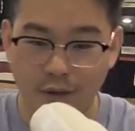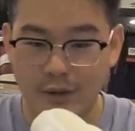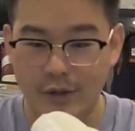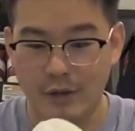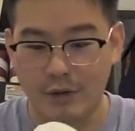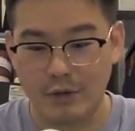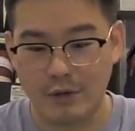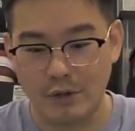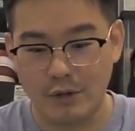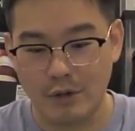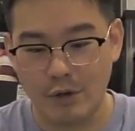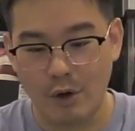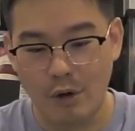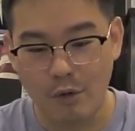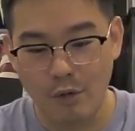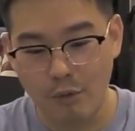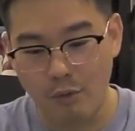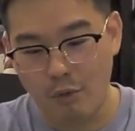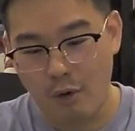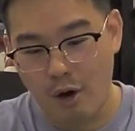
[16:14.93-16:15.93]
there is
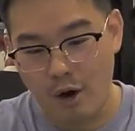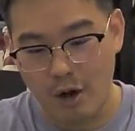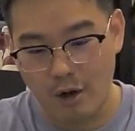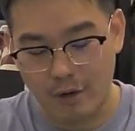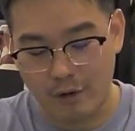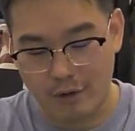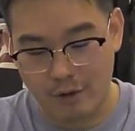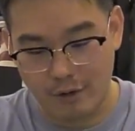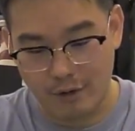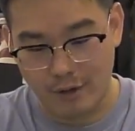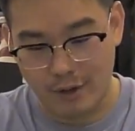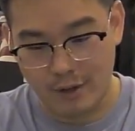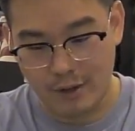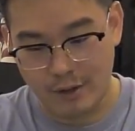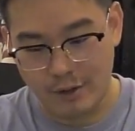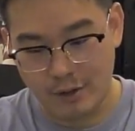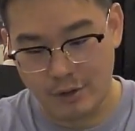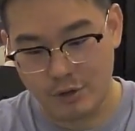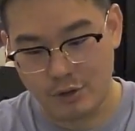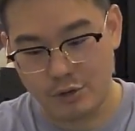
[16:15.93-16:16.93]
no rocker in
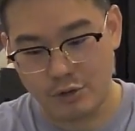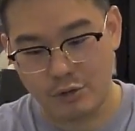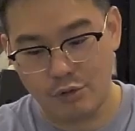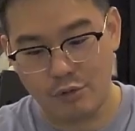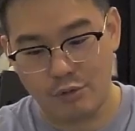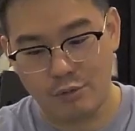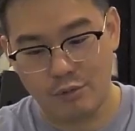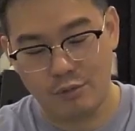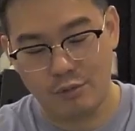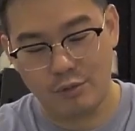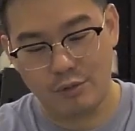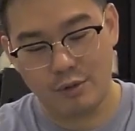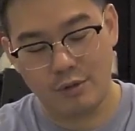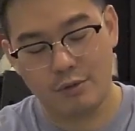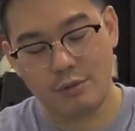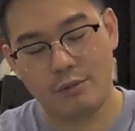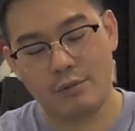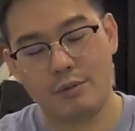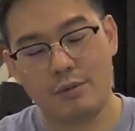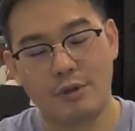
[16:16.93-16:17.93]
this shoe.
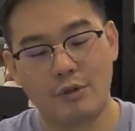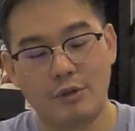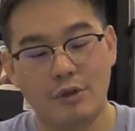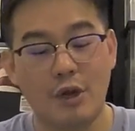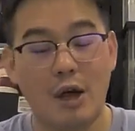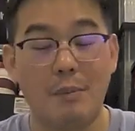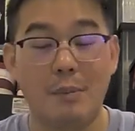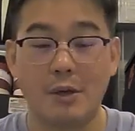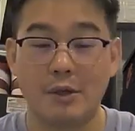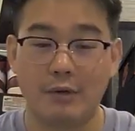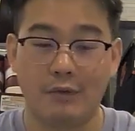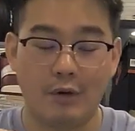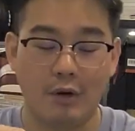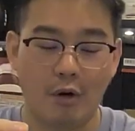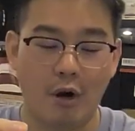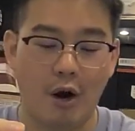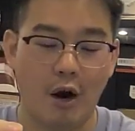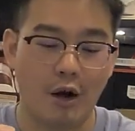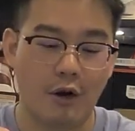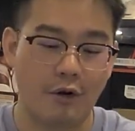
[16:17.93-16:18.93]
There's not much of a
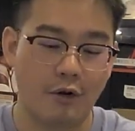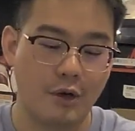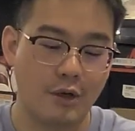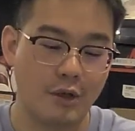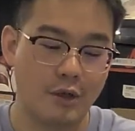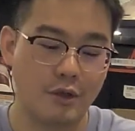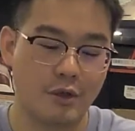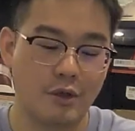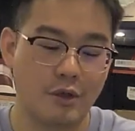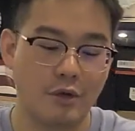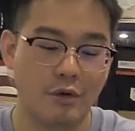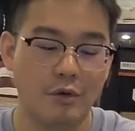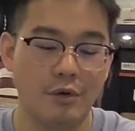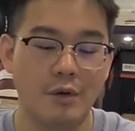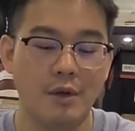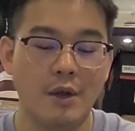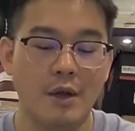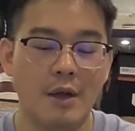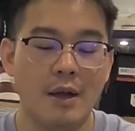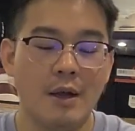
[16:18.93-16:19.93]
rocker in this shoe,
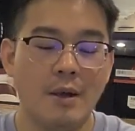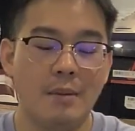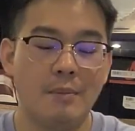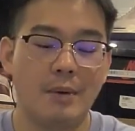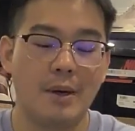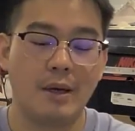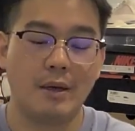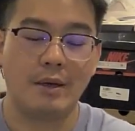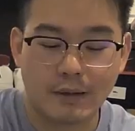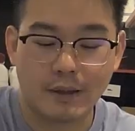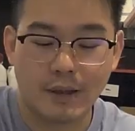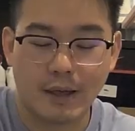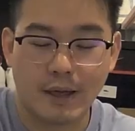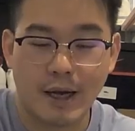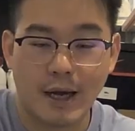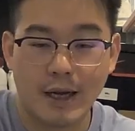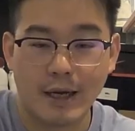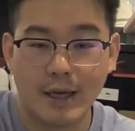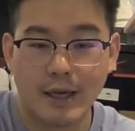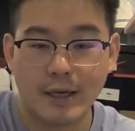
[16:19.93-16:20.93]
but the
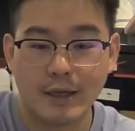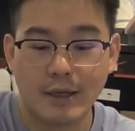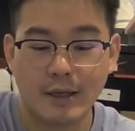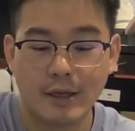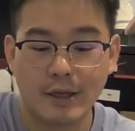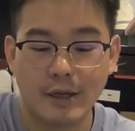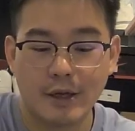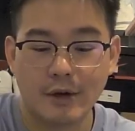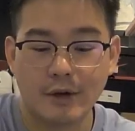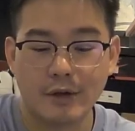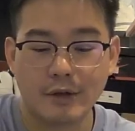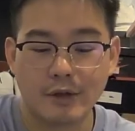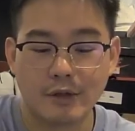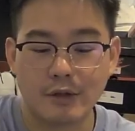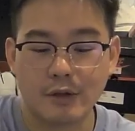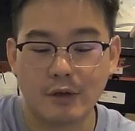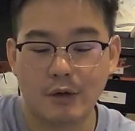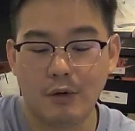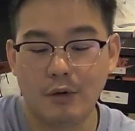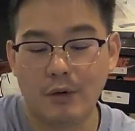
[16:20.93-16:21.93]
cut in here, the
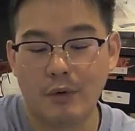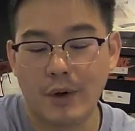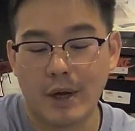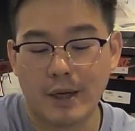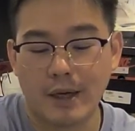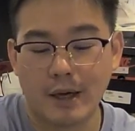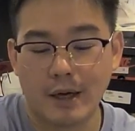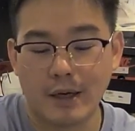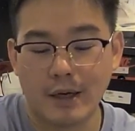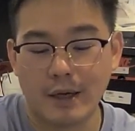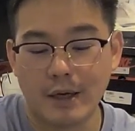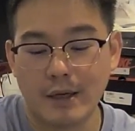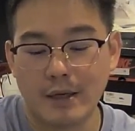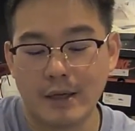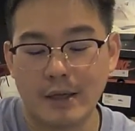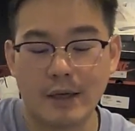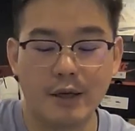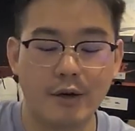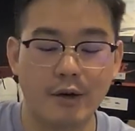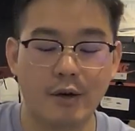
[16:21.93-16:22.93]
stowaway cut in
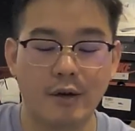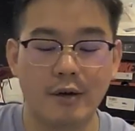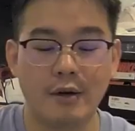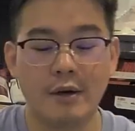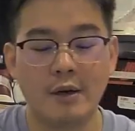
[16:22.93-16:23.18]
here,